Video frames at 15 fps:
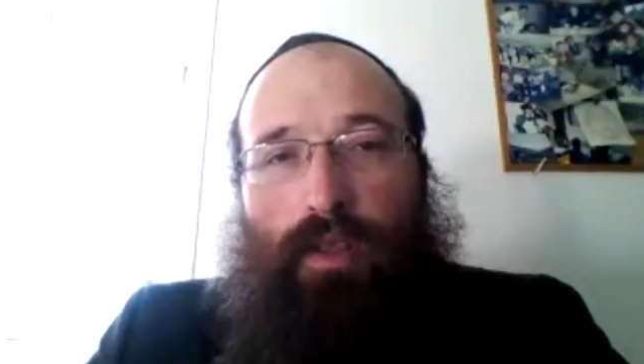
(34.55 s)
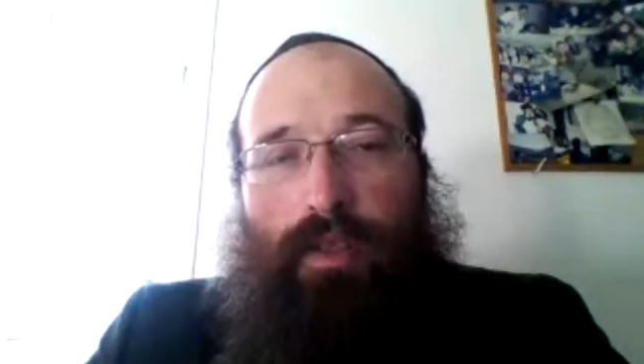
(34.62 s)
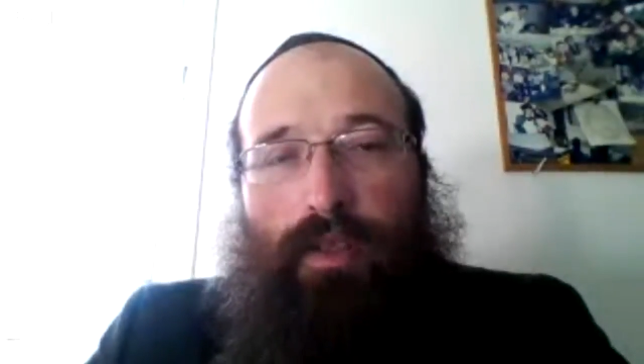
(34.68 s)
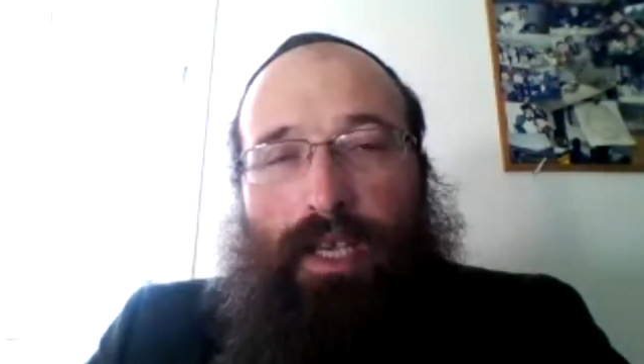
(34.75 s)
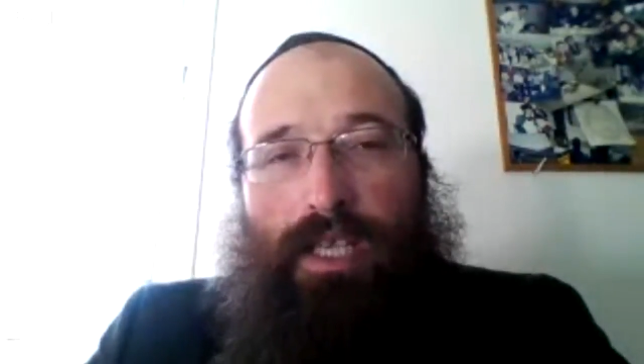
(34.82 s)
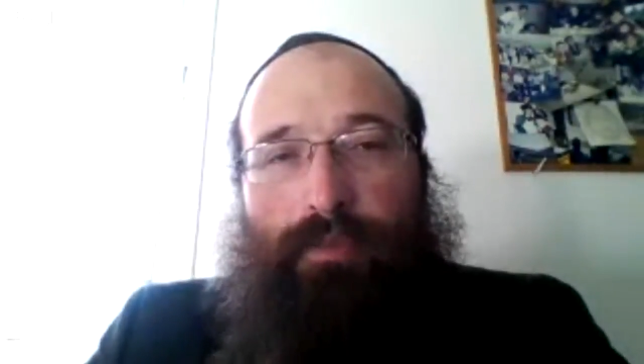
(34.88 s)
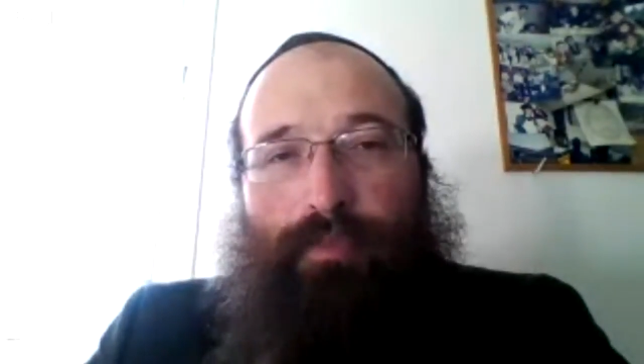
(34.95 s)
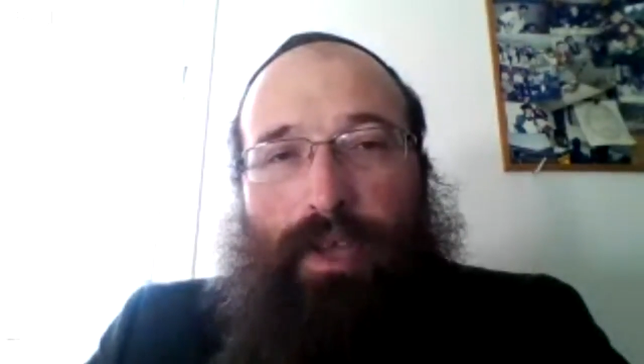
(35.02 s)
the
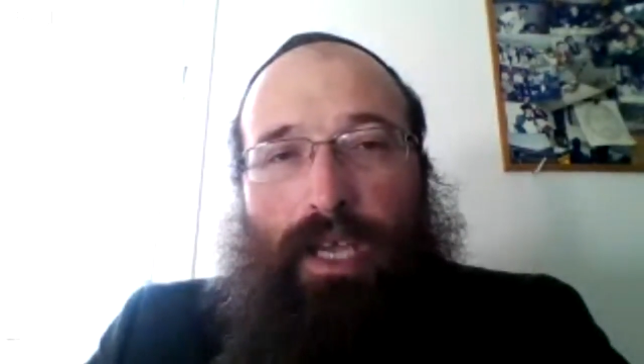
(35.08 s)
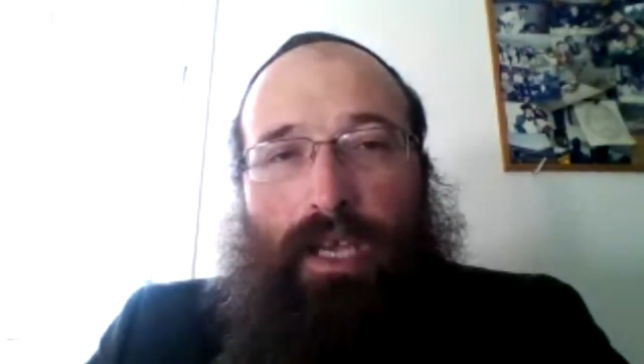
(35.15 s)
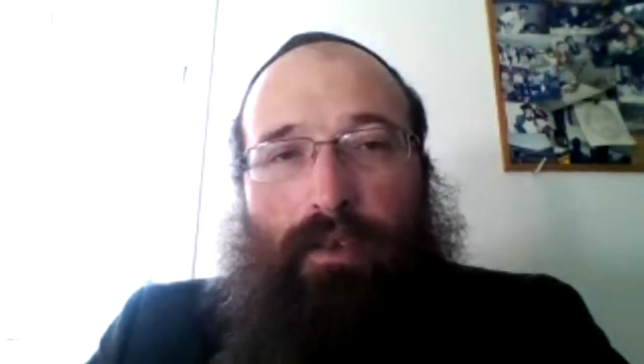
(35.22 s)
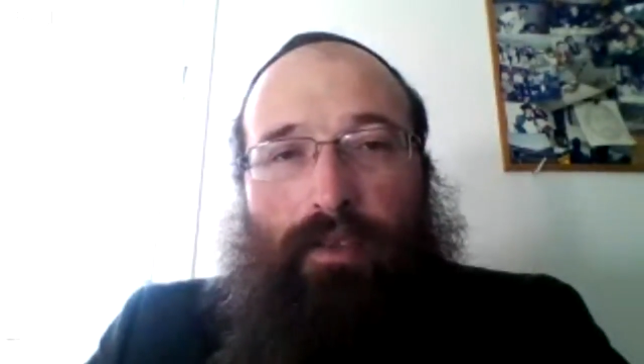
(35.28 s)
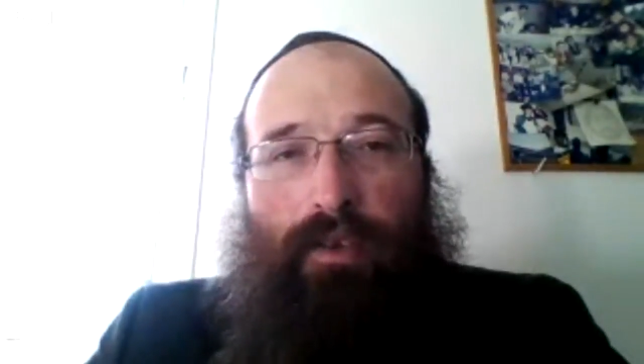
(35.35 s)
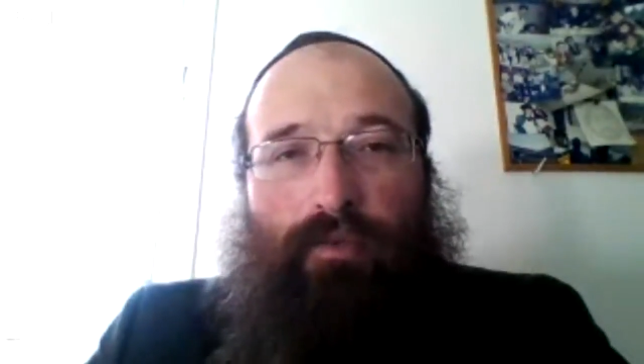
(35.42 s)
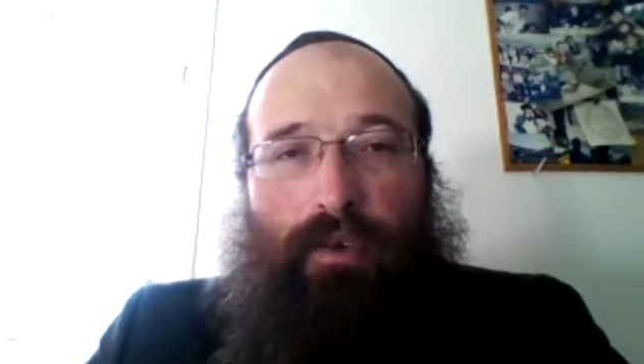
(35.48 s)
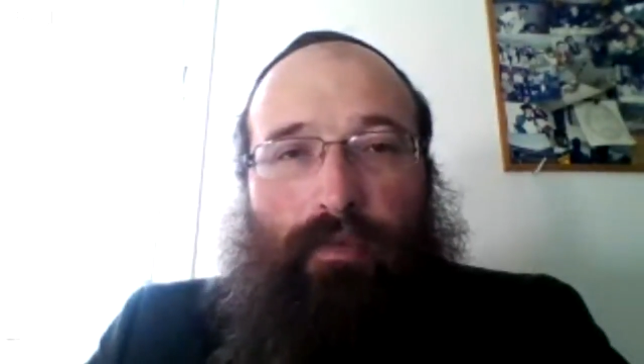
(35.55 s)
east bank
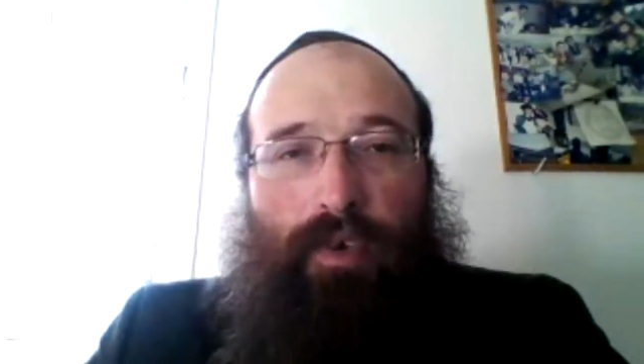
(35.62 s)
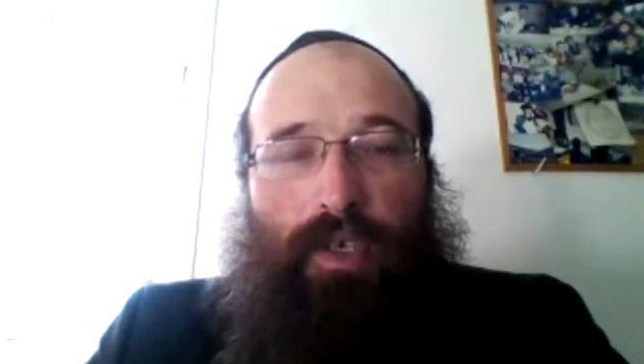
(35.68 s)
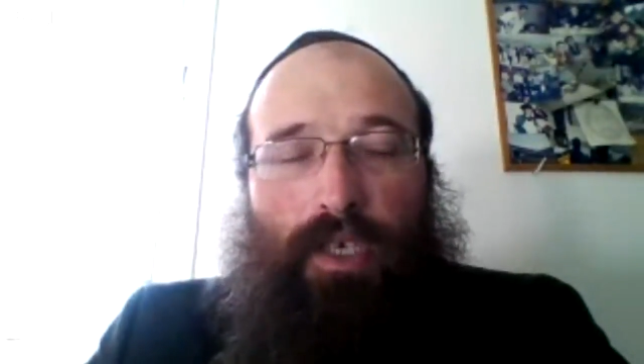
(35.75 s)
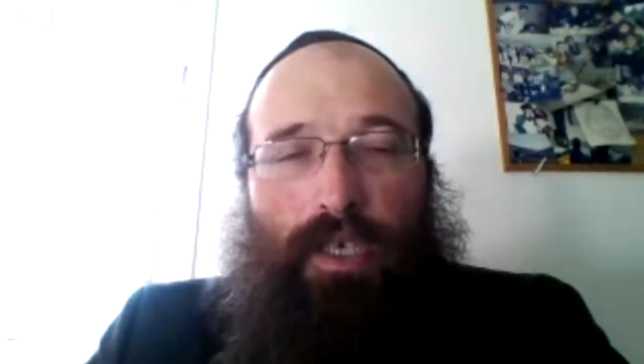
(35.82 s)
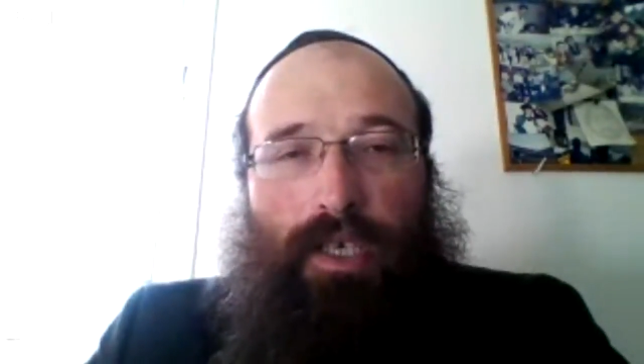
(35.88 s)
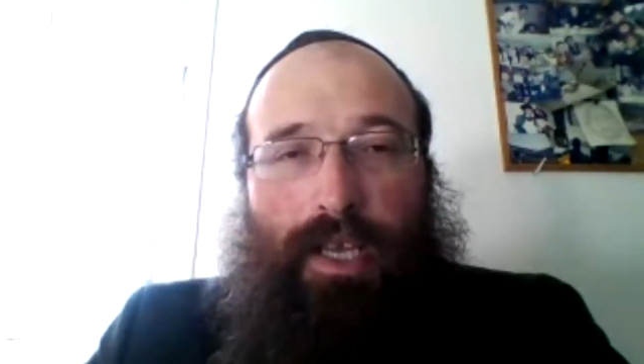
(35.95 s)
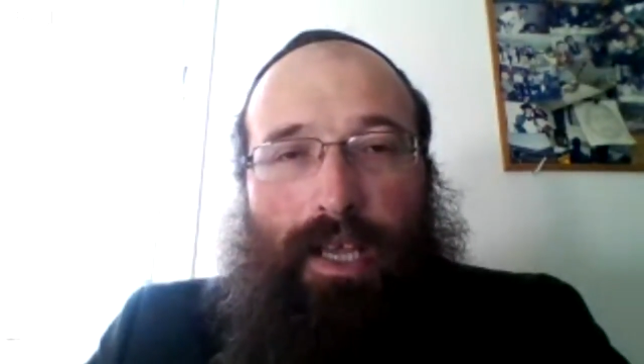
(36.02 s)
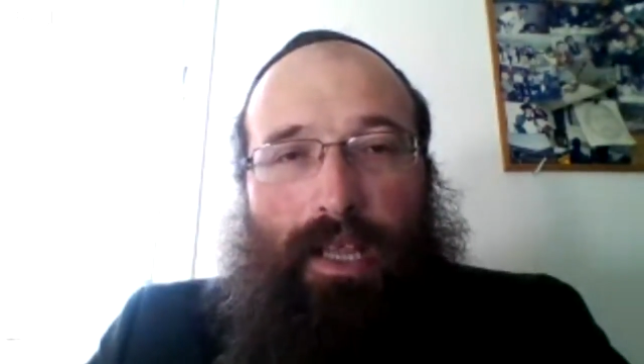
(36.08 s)
of the river
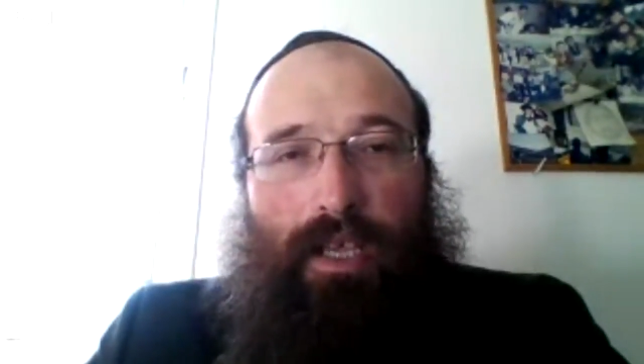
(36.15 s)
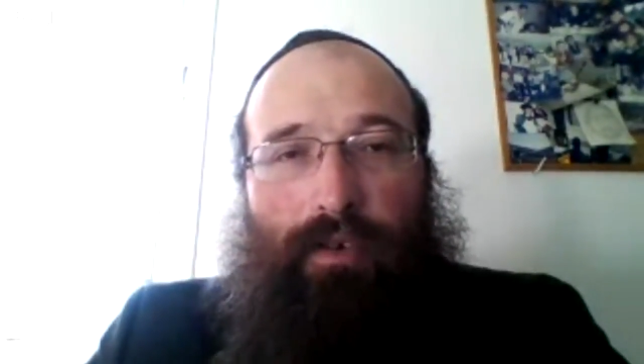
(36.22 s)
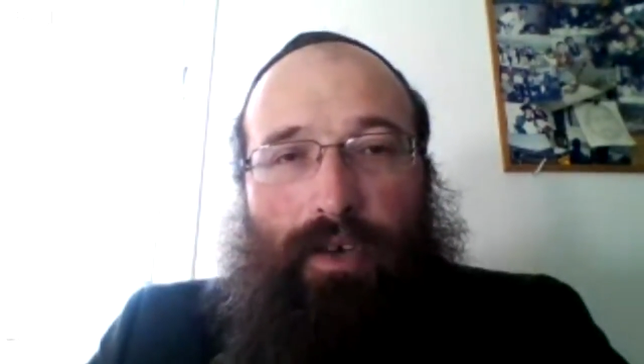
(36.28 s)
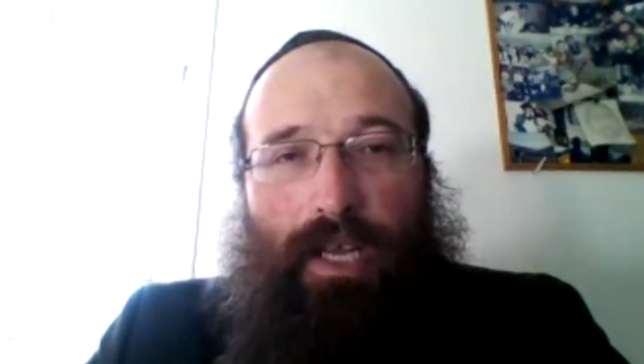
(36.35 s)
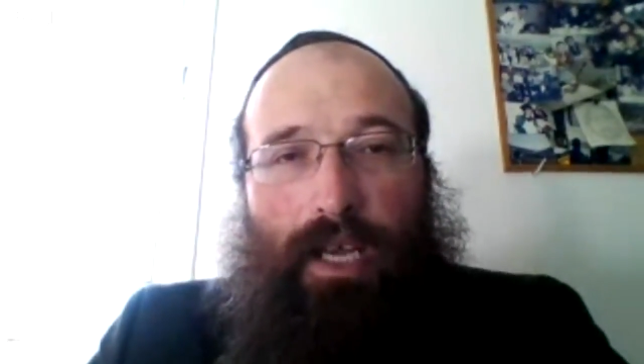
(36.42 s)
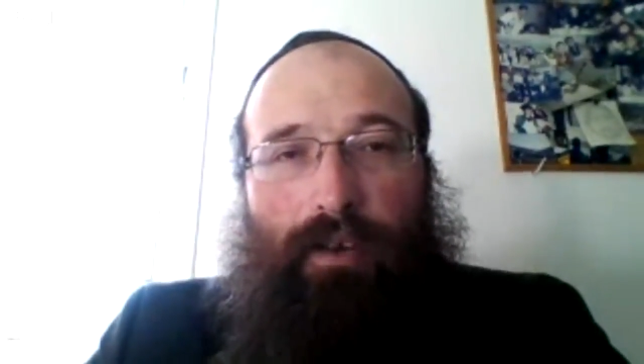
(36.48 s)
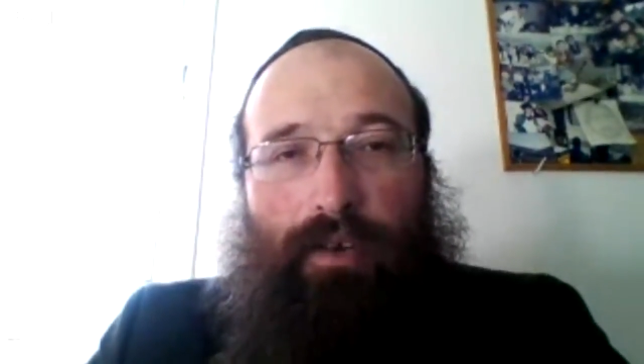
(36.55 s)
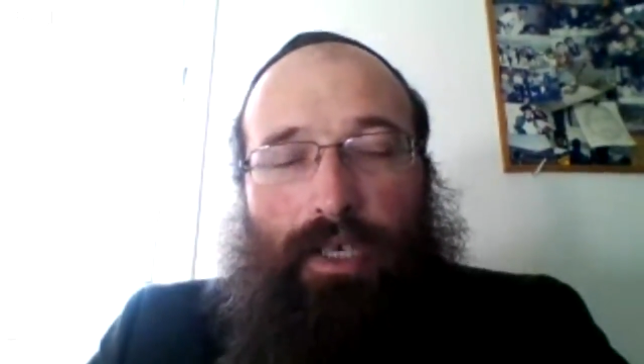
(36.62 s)
to take their
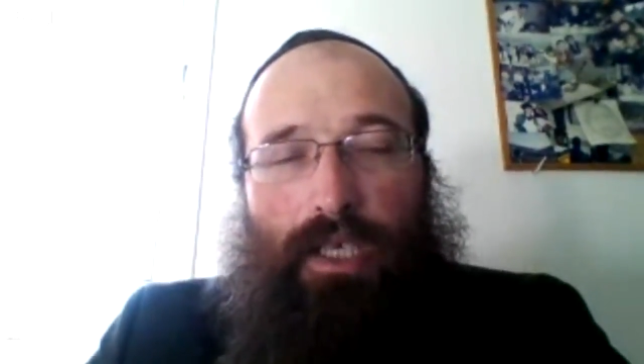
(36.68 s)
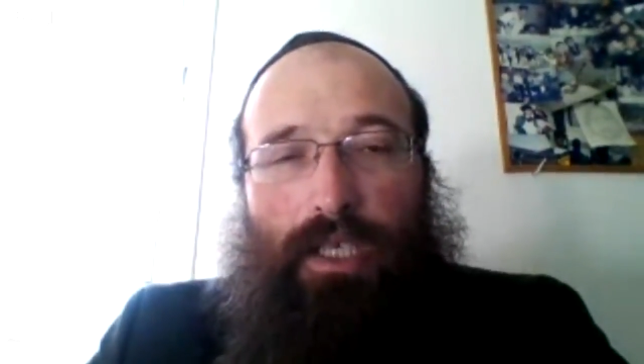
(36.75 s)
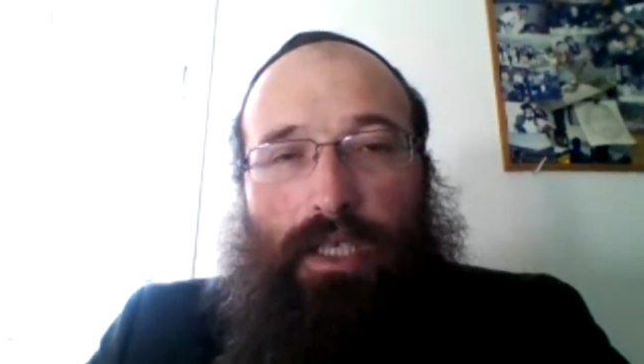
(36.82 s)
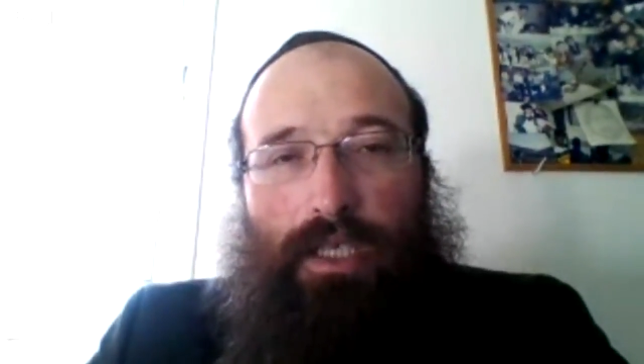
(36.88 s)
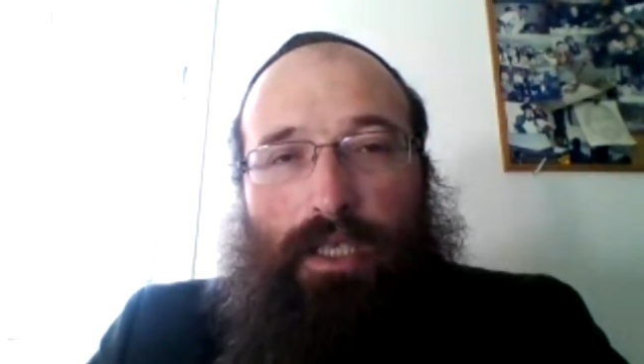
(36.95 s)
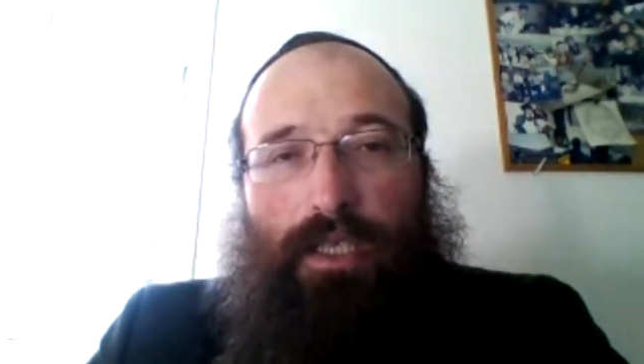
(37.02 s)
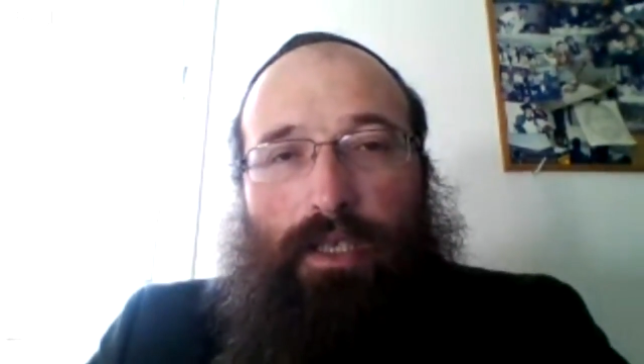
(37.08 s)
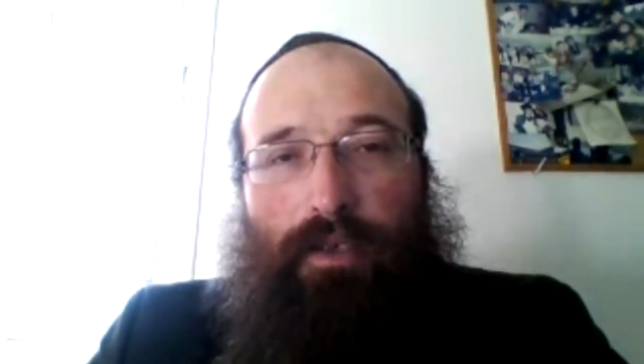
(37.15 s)

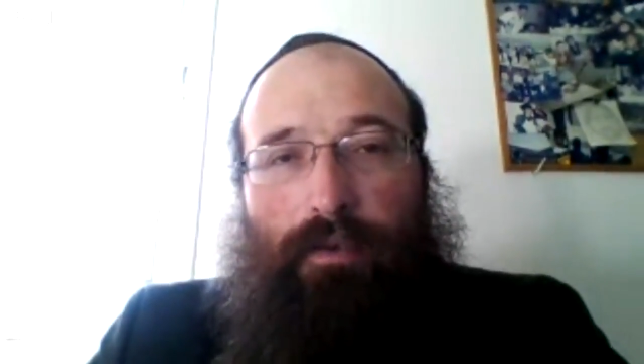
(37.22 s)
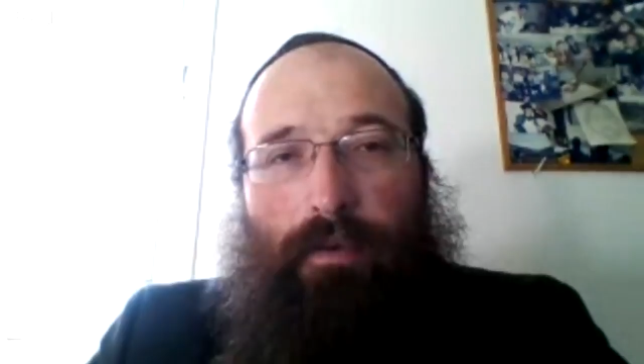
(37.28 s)
inheritance.